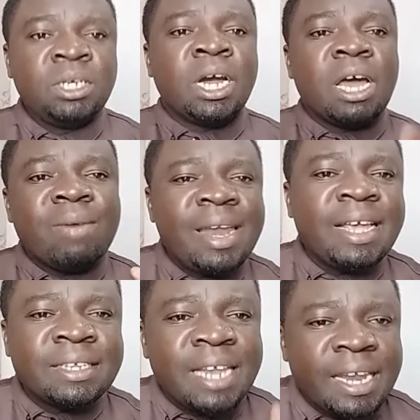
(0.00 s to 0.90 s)
Khalwale
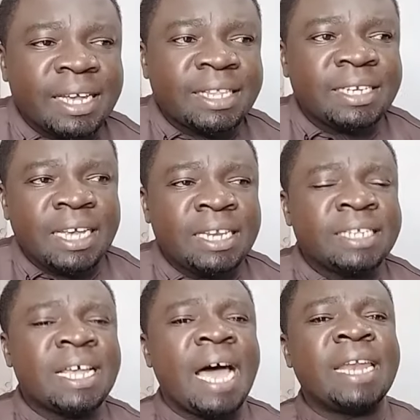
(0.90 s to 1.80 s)
is learning that it
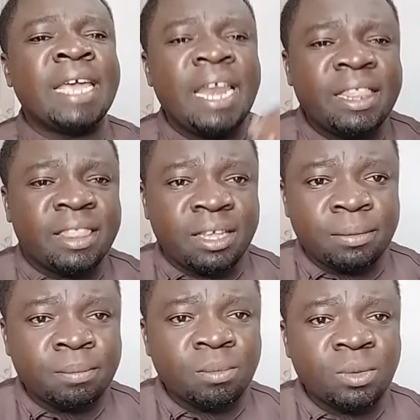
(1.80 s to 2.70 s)
is
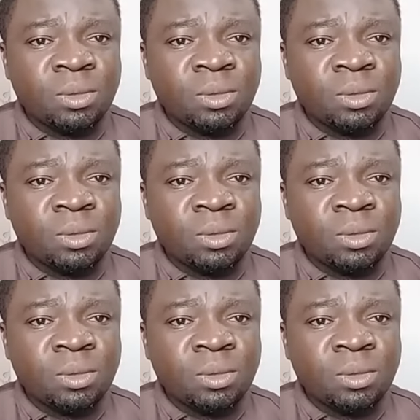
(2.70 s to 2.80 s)
unhealthy